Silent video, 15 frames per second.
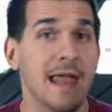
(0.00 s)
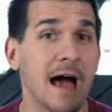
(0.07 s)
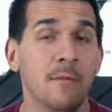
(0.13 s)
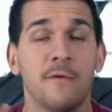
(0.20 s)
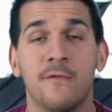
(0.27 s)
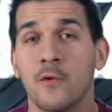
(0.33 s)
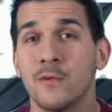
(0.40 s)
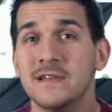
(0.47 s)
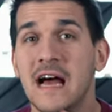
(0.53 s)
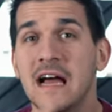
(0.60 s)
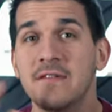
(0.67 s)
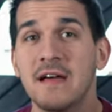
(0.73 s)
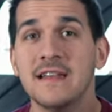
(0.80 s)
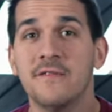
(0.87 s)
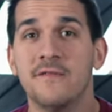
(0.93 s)
Now, before we
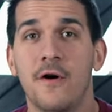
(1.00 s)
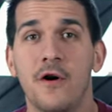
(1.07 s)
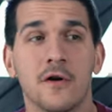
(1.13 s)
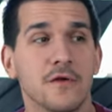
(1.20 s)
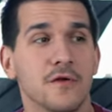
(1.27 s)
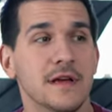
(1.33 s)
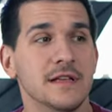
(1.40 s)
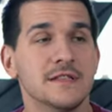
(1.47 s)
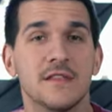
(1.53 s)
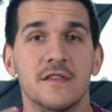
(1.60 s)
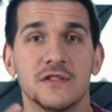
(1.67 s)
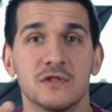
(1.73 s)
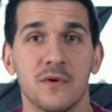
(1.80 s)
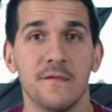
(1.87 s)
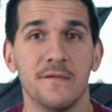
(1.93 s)
dive any farther into
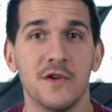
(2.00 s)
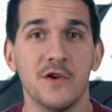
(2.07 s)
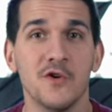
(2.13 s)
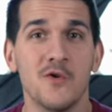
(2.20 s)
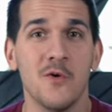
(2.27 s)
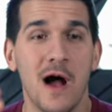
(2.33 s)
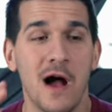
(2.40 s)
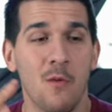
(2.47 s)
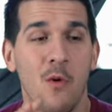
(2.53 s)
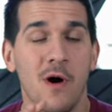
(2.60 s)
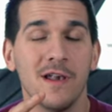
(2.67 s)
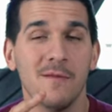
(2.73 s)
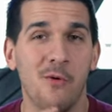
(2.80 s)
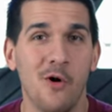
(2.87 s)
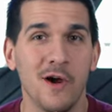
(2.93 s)
this review, I
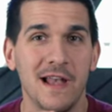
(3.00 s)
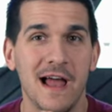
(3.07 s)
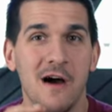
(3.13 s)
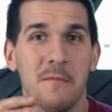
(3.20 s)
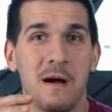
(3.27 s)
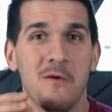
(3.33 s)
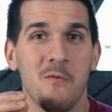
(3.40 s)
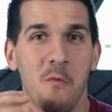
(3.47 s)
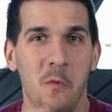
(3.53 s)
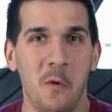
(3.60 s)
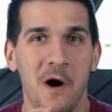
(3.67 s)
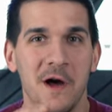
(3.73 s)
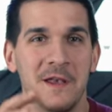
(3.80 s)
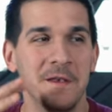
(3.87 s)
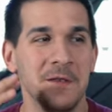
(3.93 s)
want to point out my
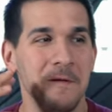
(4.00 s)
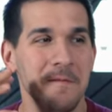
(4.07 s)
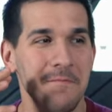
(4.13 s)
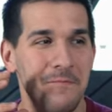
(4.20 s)
one